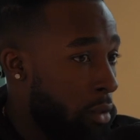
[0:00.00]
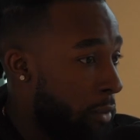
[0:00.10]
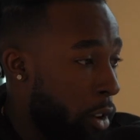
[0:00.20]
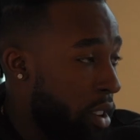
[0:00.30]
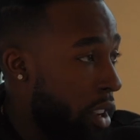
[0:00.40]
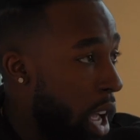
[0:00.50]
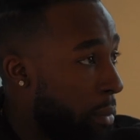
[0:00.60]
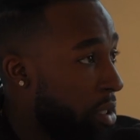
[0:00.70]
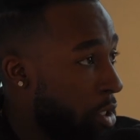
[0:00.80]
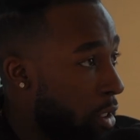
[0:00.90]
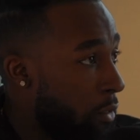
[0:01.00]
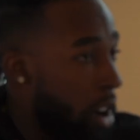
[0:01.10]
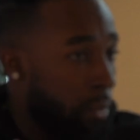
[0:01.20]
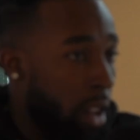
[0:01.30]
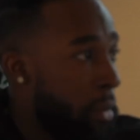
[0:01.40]
already accomplished so
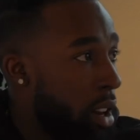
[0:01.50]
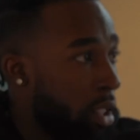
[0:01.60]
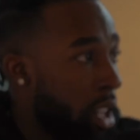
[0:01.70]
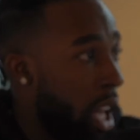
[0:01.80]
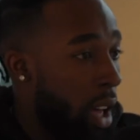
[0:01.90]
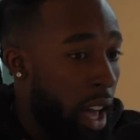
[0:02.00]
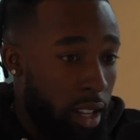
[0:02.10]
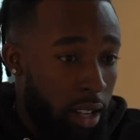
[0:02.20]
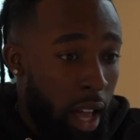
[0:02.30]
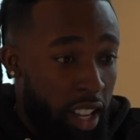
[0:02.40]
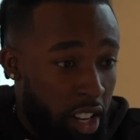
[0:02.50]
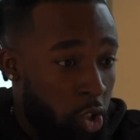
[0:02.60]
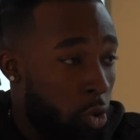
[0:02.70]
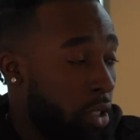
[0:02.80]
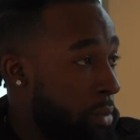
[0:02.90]
far, I'm not mad at that. I can
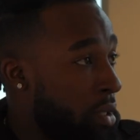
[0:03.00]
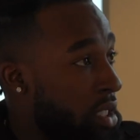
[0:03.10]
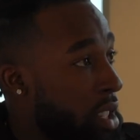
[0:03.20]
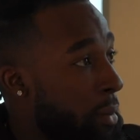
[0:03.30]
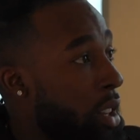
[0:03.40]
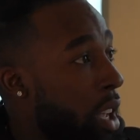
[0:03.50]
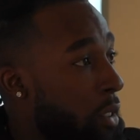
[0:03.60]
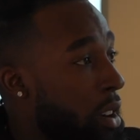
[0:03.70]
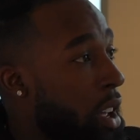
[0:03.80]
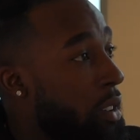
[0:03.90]
enjoy this position in my life right now.